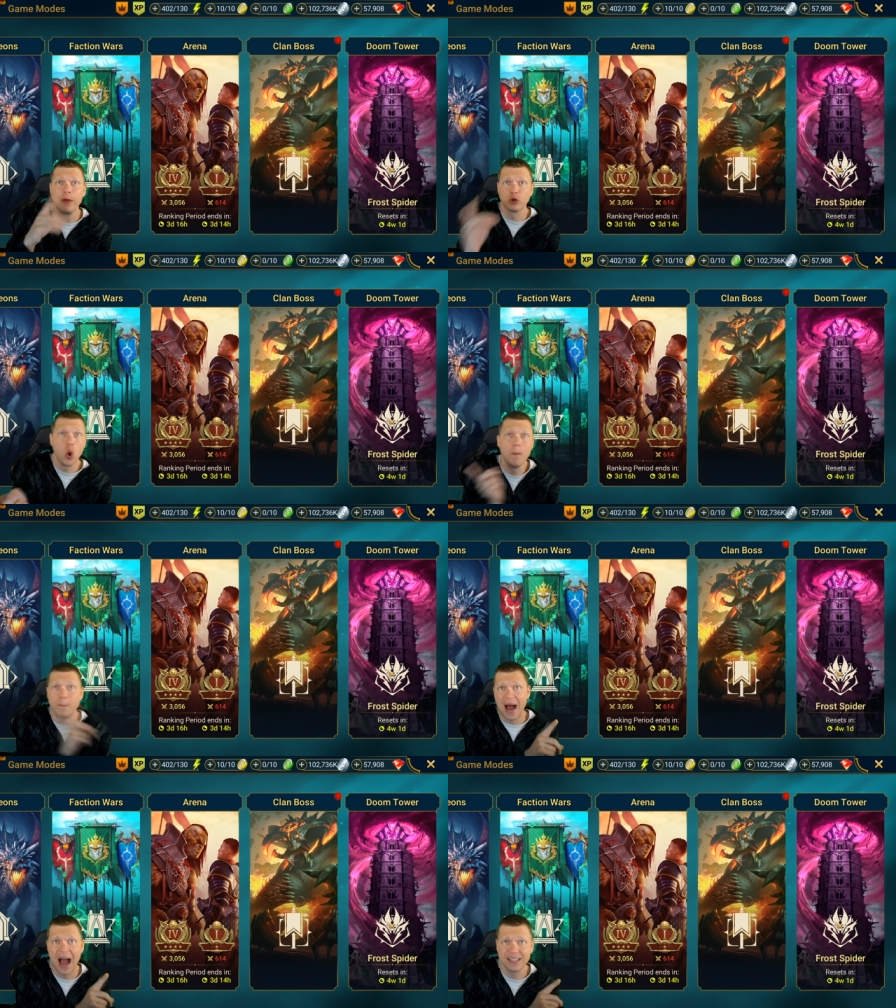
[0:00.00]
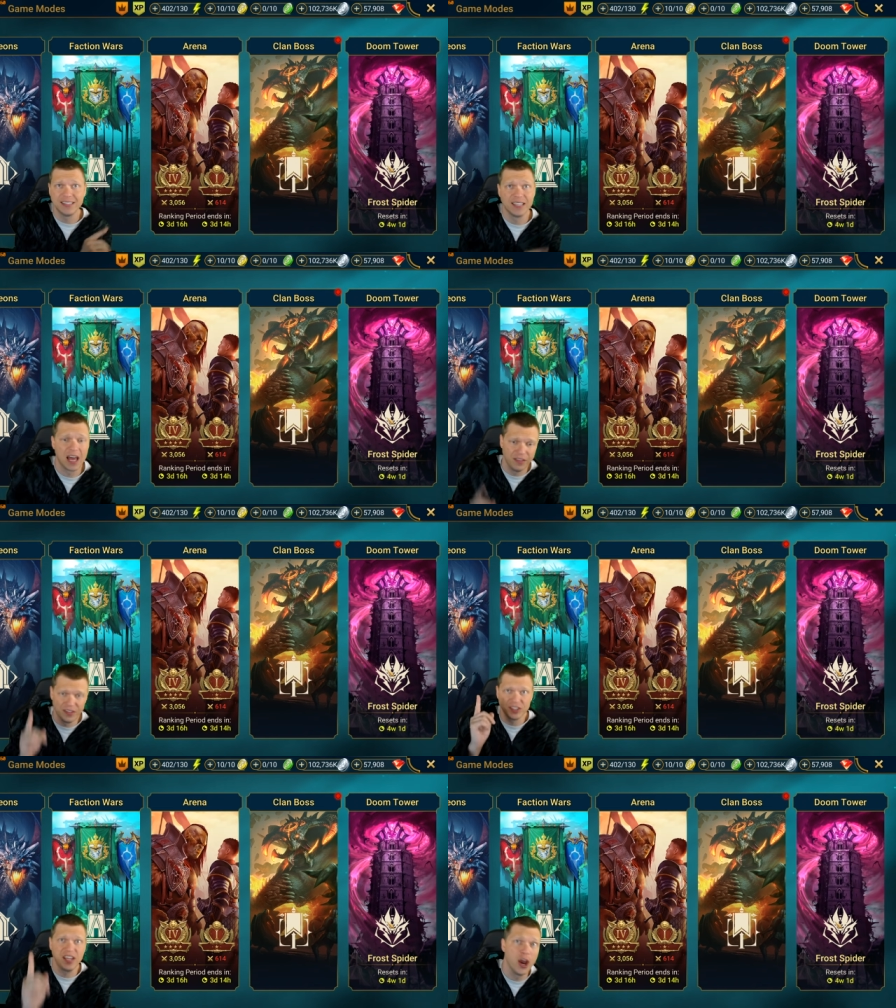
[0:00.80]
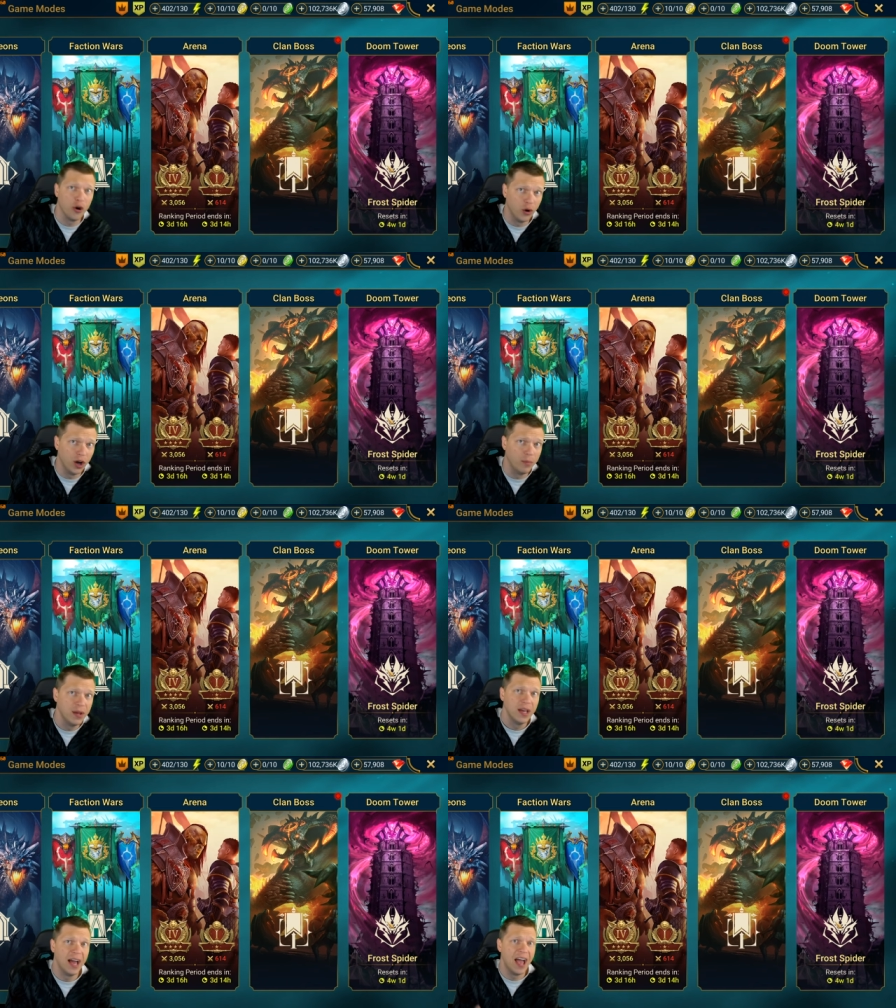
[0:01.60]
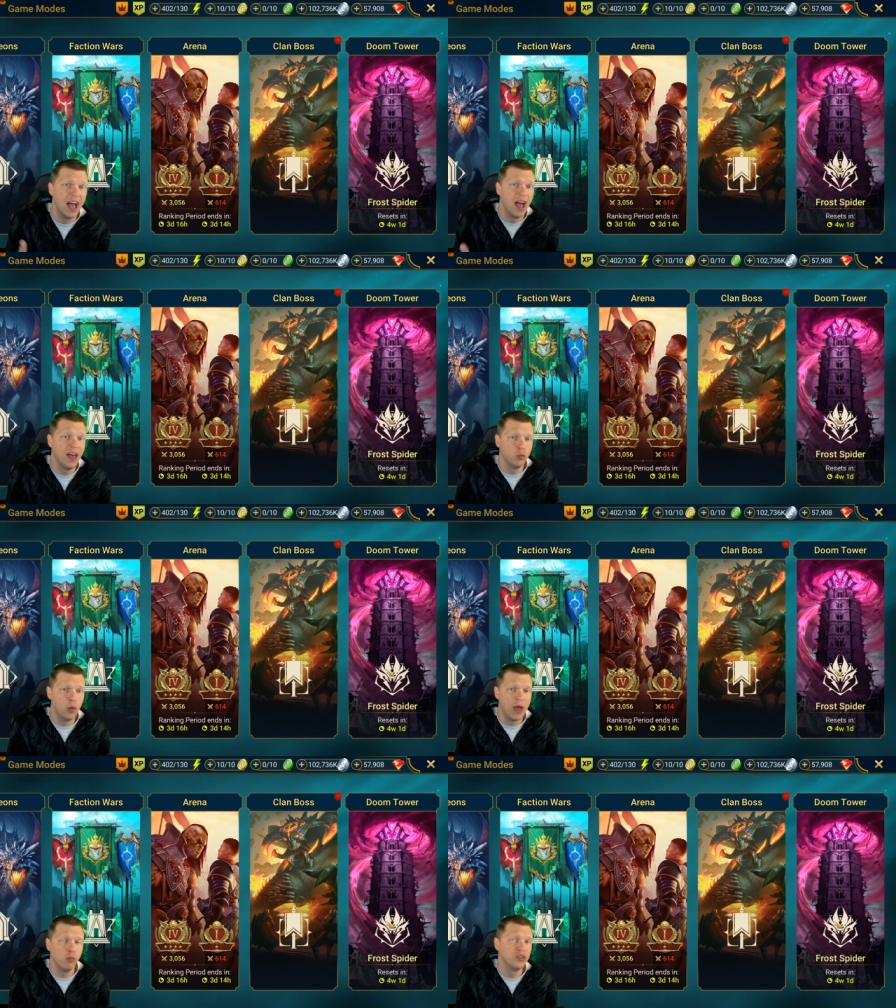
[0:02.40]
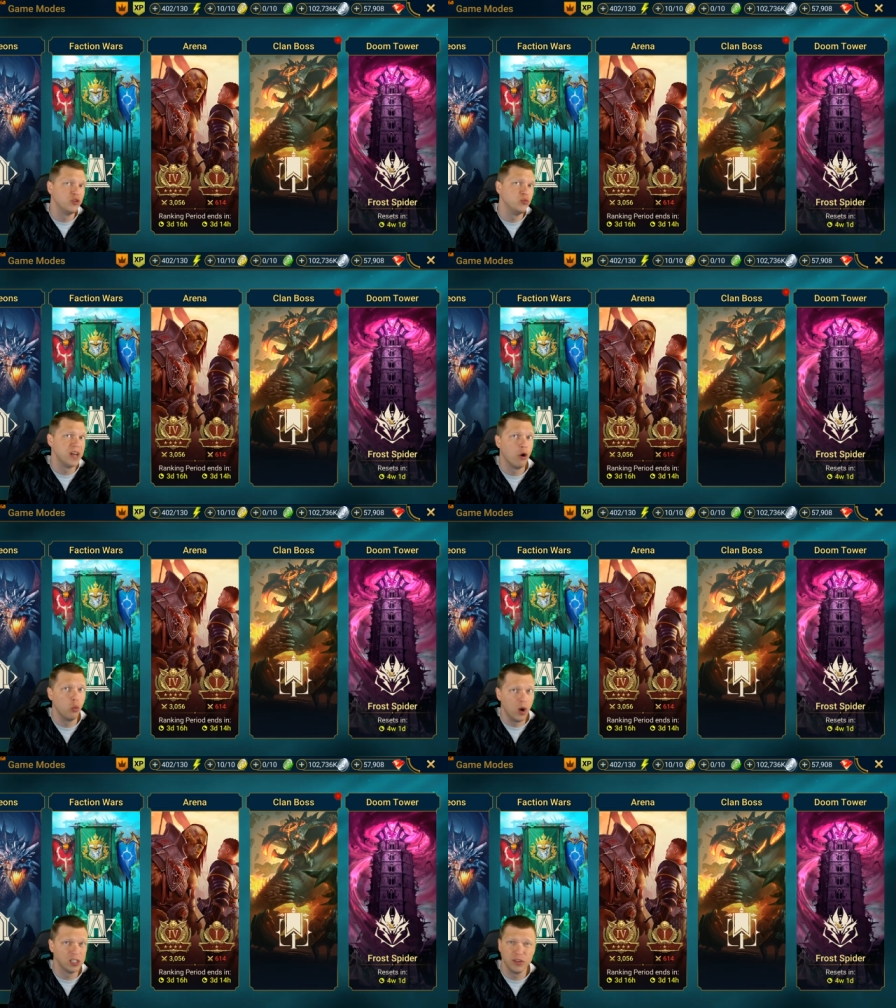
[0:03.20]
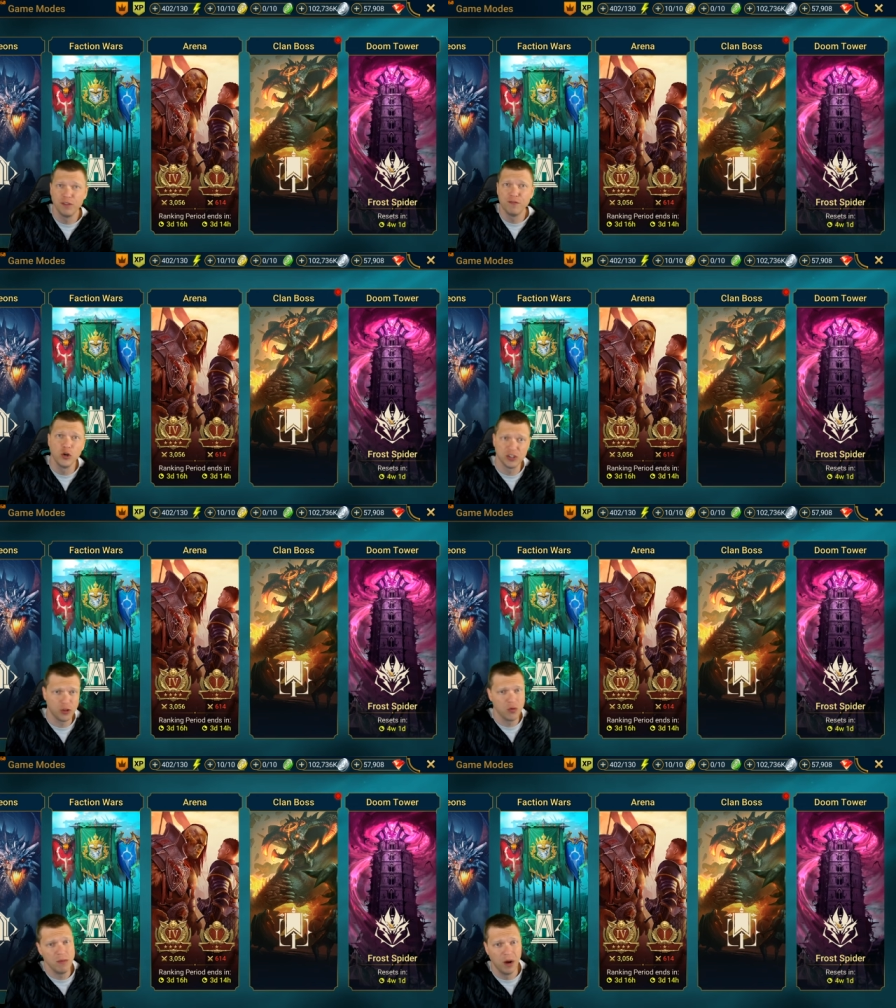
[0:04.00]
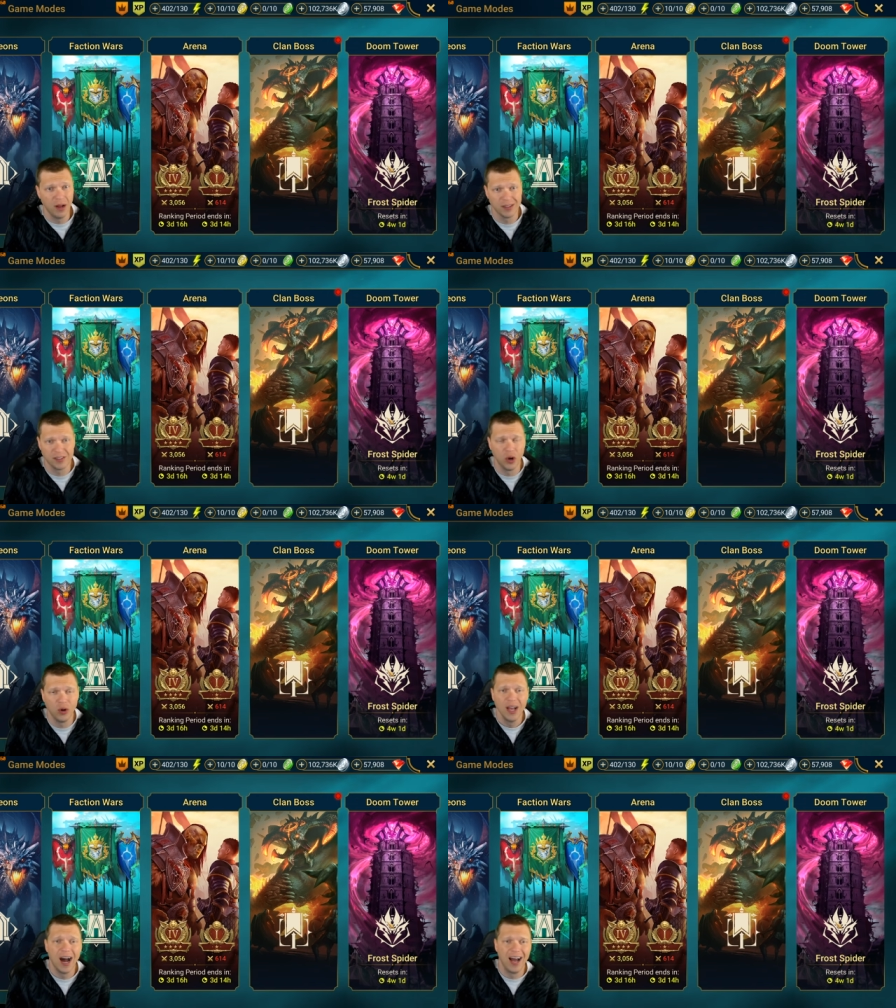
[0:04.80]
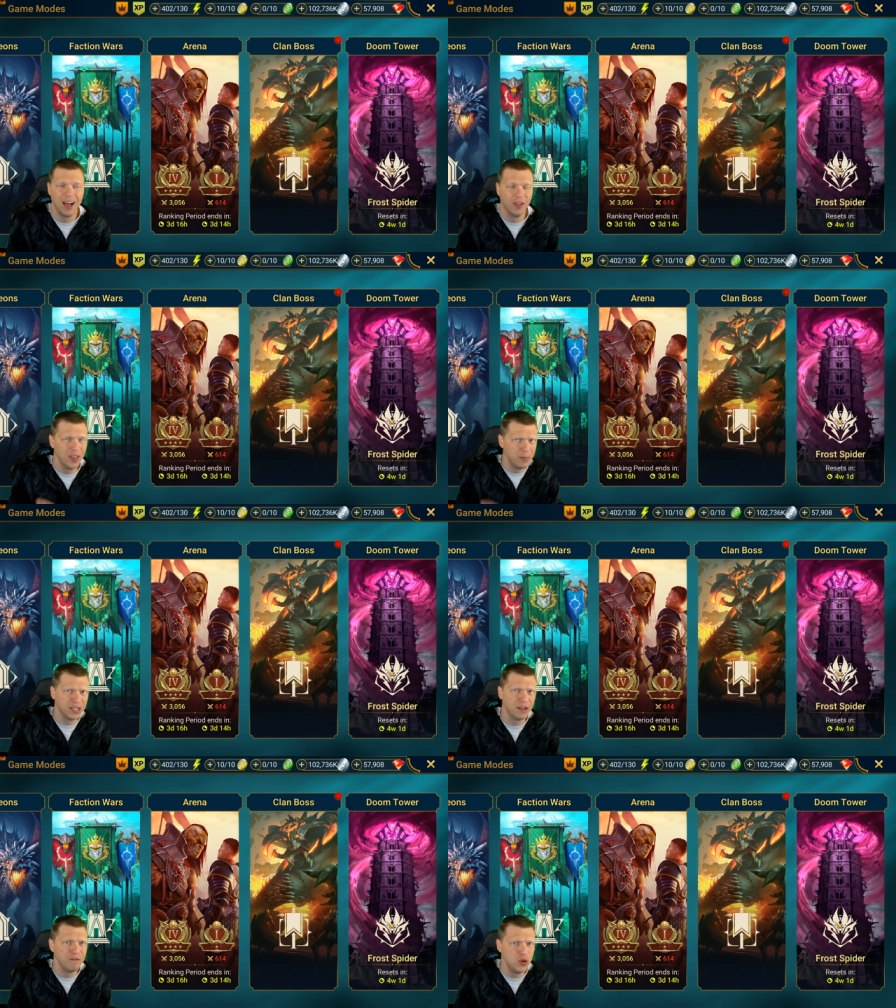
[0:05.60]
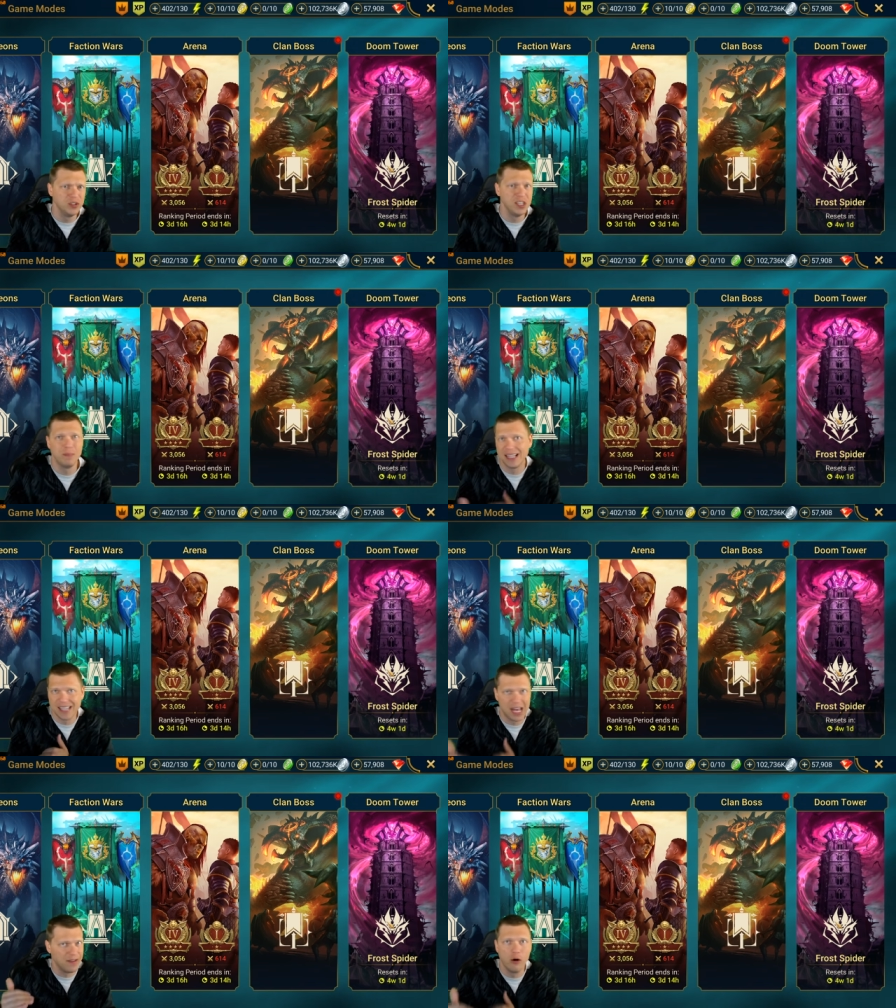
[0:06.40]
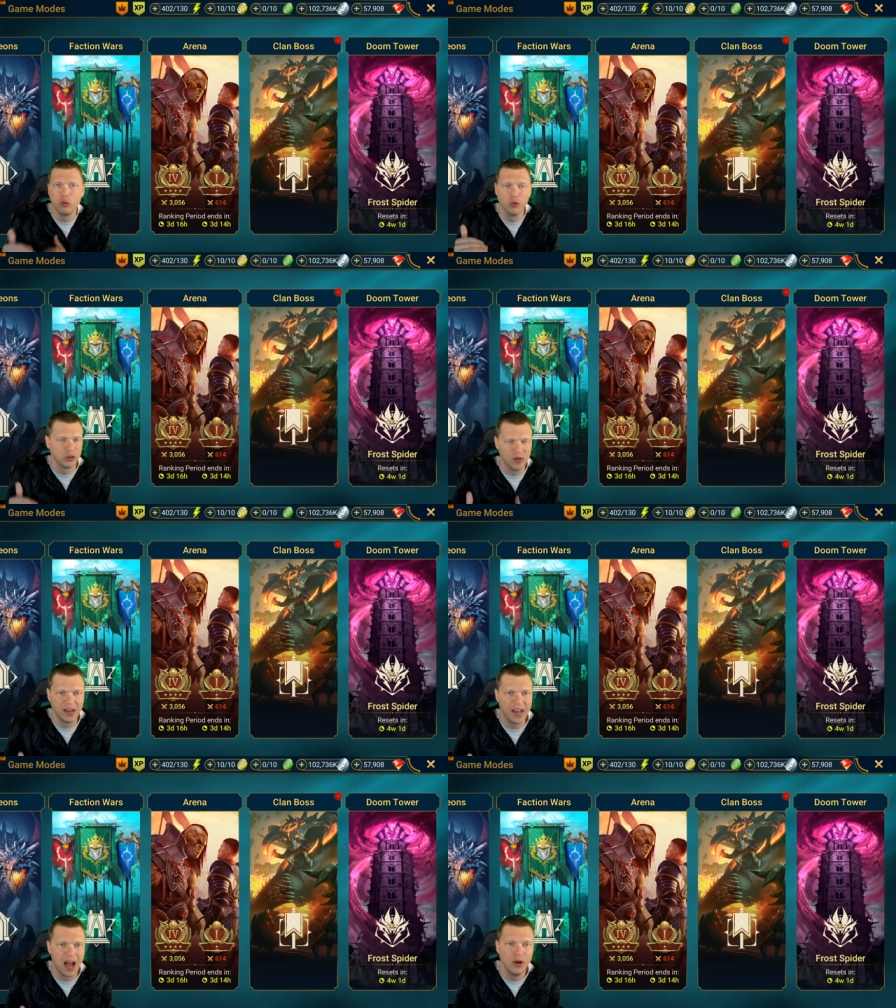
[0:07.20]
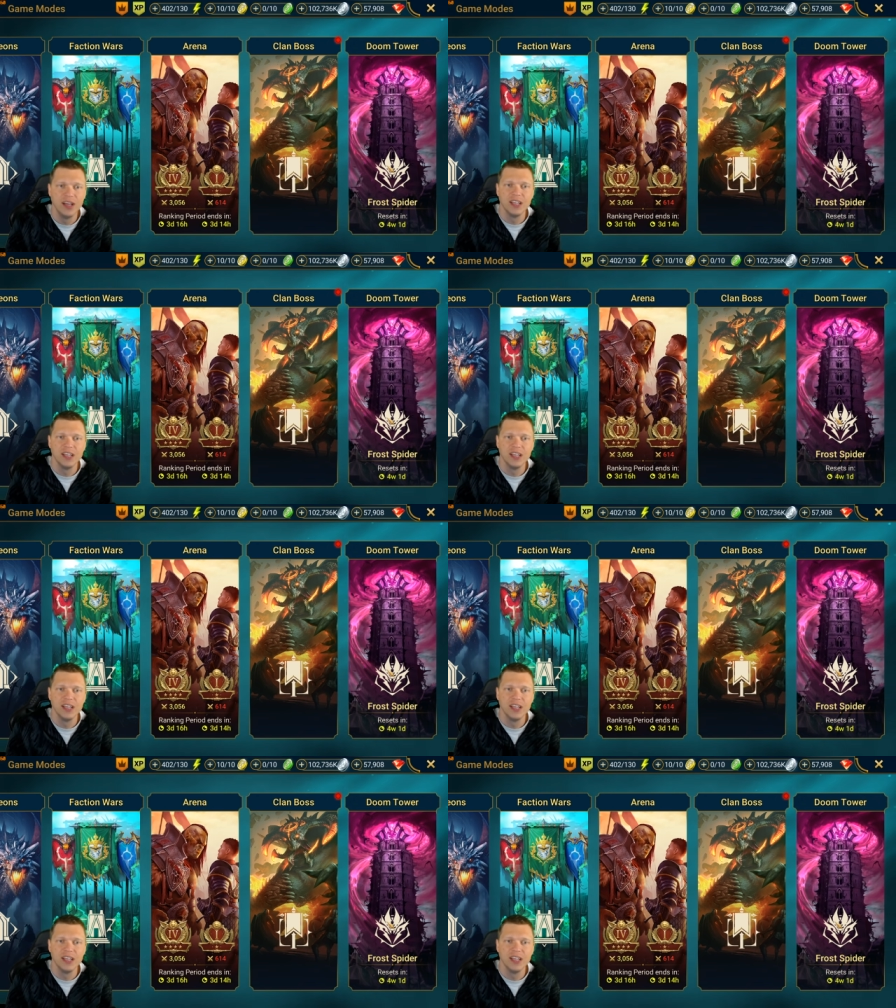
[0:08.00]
We're going back to kind of the Scarab and, and, and what the Doom Tower was for the first three months. So uh, a little bit confusing, but that's kind of how it works right now.